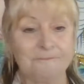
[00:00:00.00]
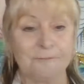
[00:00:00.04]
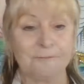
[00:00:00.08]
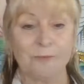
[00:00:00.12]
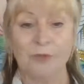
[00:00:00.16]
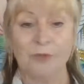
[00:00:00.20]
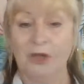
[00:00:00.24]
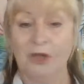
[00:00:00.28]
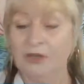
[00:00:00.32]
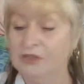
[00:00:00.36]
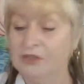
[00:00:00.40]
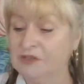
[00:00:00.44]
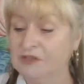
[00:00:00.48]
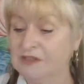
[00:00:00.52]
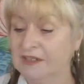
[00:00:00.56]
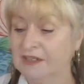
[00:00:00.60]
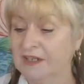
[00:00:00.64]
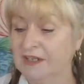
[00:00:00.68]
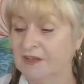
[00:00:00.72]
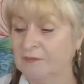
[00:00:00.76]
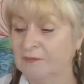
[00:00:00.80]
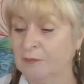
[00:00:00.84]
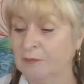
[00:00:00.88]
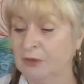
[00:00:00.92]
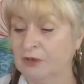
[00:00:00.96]
I usually
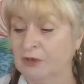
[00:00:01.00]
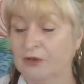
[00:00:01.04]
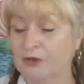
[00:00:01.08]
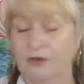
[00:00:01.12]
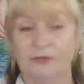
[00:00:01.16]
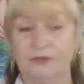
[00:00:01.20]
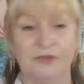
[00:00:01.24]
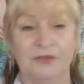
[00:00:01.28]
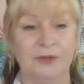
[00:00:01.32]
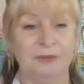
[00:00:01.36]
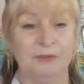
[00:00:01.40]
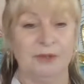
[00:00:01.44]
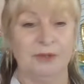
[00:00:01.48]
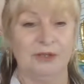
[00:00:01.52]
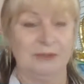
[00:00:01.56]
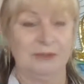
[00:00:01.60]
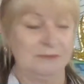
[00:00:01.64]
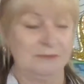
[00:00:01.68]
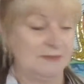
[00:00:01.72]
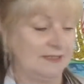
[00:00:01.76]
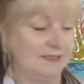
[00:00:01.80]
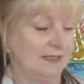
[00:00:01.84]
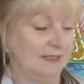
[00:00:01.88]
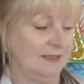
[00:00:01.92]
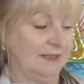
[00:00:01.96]
have my coffee while I'm
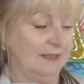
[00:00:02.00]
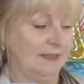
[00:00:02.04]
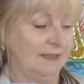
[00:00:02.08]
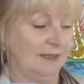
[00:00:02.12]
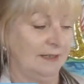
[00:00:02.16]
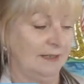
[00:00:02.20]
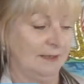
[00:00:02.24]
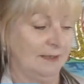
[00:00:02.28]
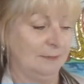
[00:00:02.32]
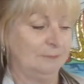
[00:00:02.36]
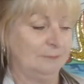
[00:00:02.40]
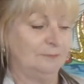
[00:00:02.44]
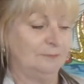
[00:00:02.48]
setting up.